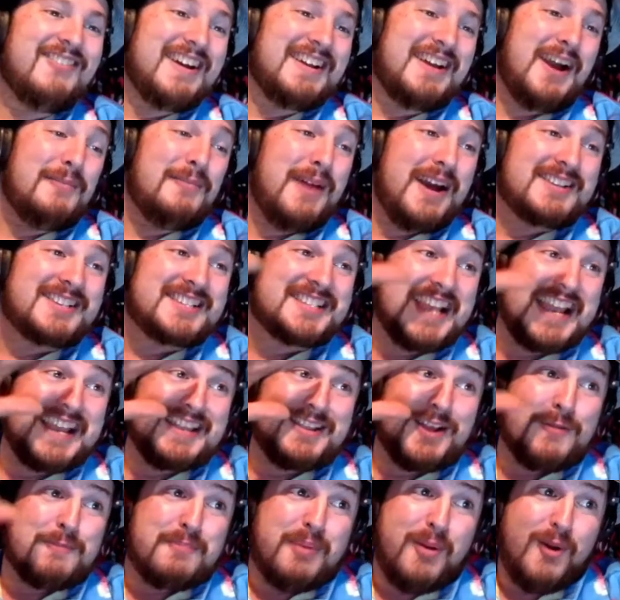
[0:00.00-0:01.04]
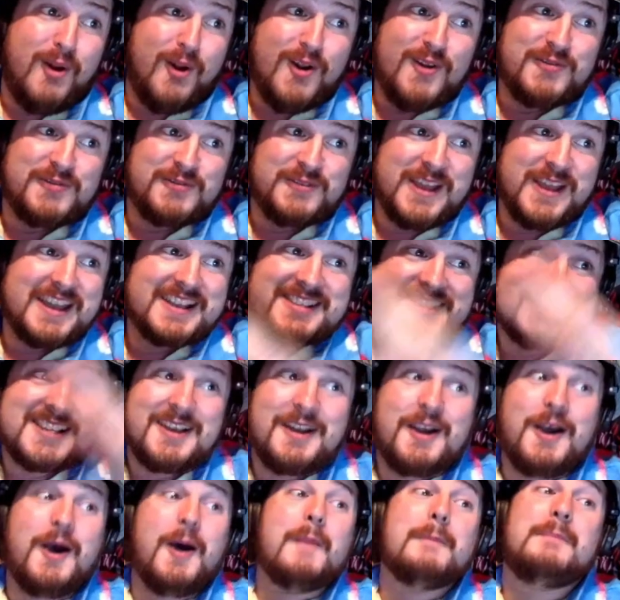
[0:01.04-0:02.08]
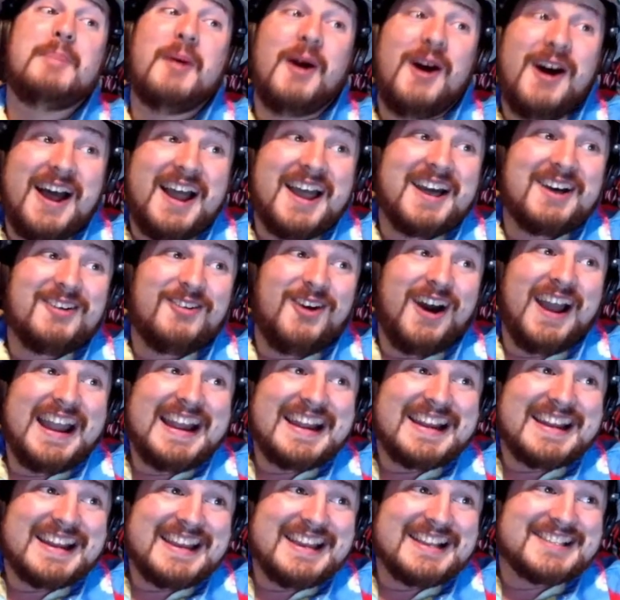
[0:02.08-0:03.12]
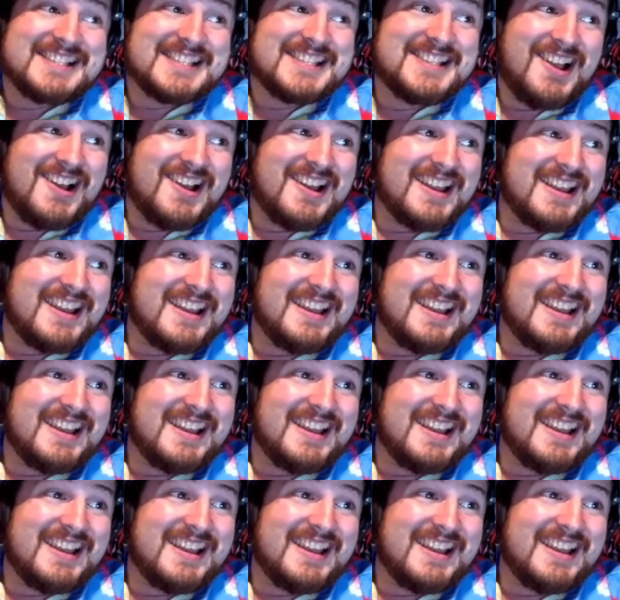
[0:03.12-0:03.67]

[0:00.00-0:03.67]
Like, fair I'm not enough. saying they're perfect, but, like, it's not,